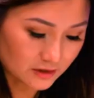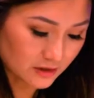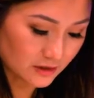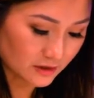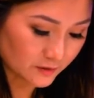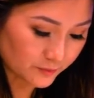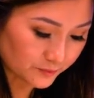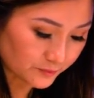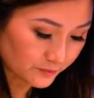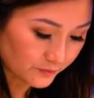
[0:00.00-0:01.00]

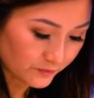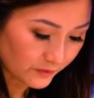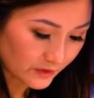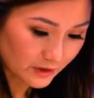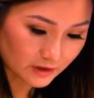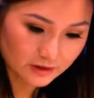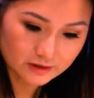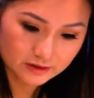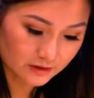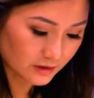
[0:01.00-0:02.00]
um,
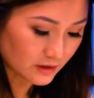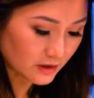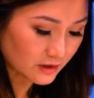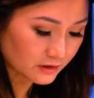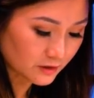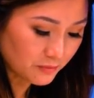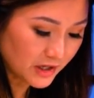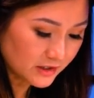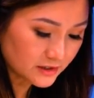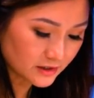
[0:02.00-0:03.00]
uh, the
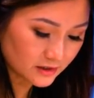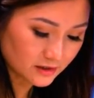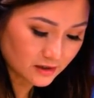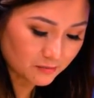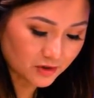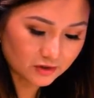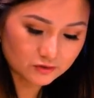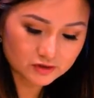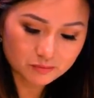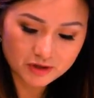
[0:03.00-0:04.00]
beads here. I'm gonna
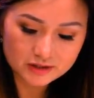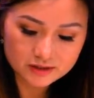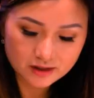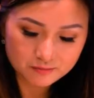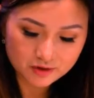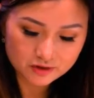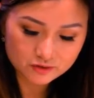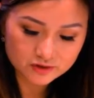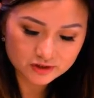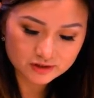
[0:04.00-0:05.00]
use the beads here. I'm gonna
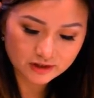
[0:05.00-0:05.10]
use just